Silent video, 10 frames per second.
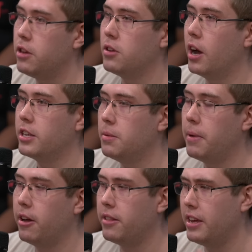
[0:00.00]
You talked
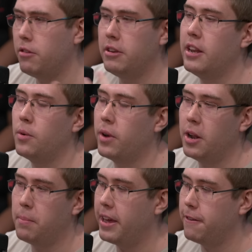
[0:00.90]
about that you didn't want
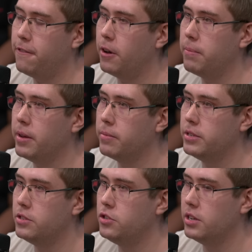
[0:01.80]
to make a film that
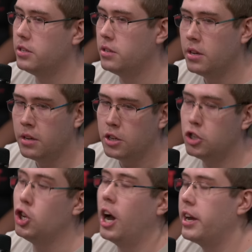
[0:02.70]
was just
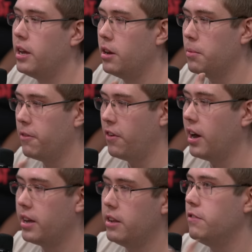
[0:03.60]
shocking or
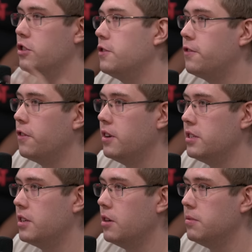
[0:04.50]
provocative just for
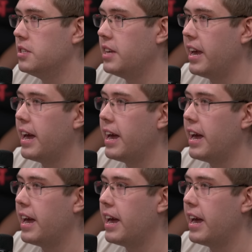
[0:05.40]
its own sake.